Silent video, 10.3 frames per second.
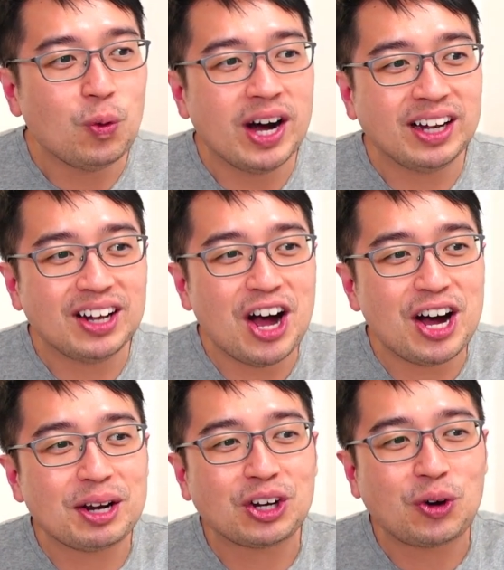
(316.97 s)
while
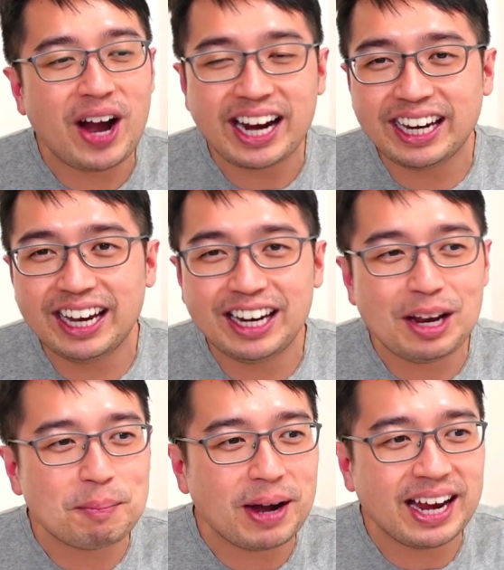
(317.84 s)
on Kraken
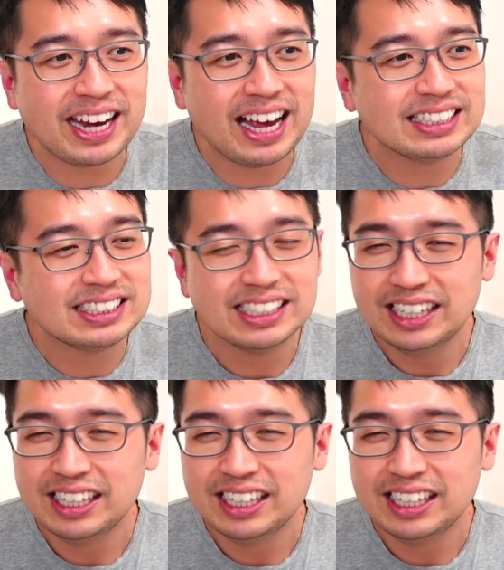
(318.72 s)
and Binance,